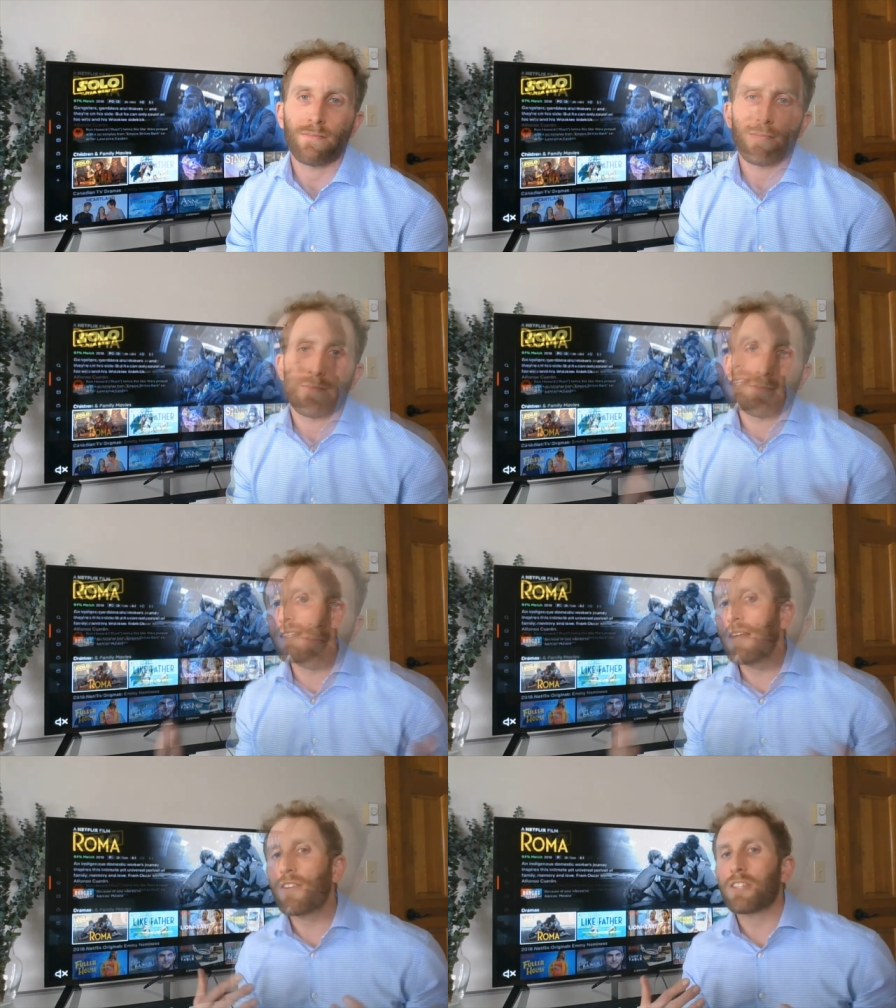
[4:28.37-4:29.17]
So as a
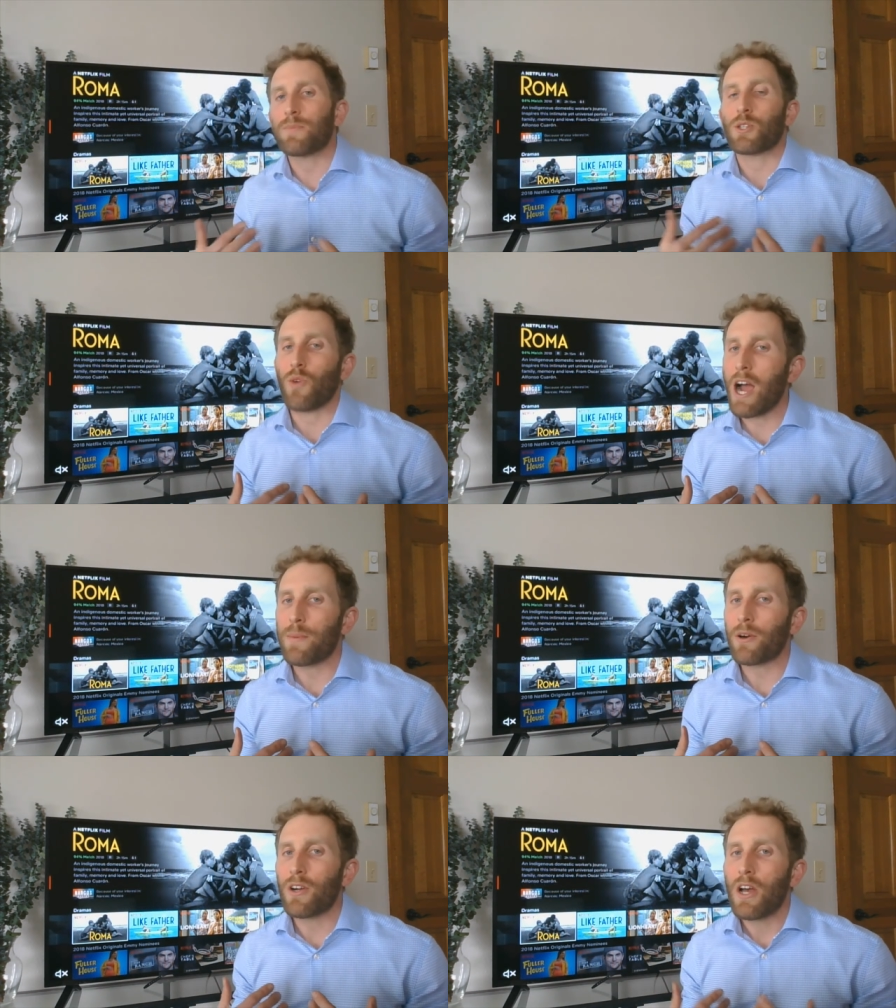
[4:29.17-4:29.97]
Netflix
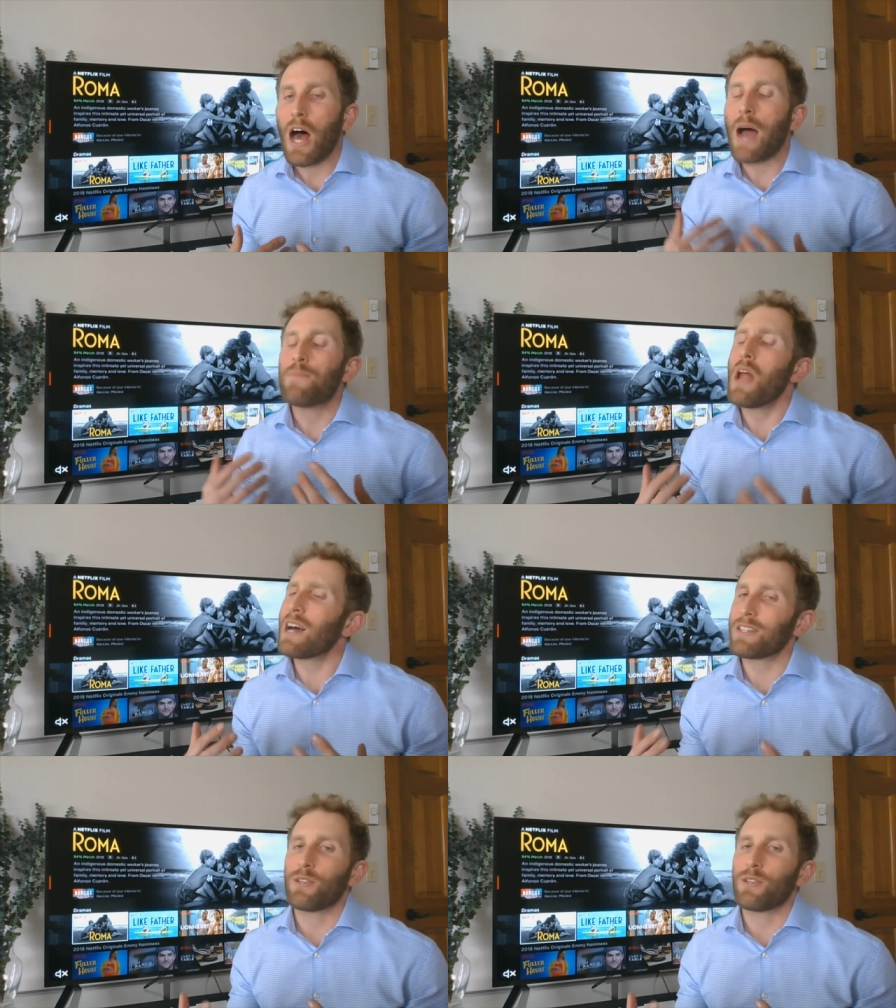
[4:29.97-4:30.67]
subscriber, I'm not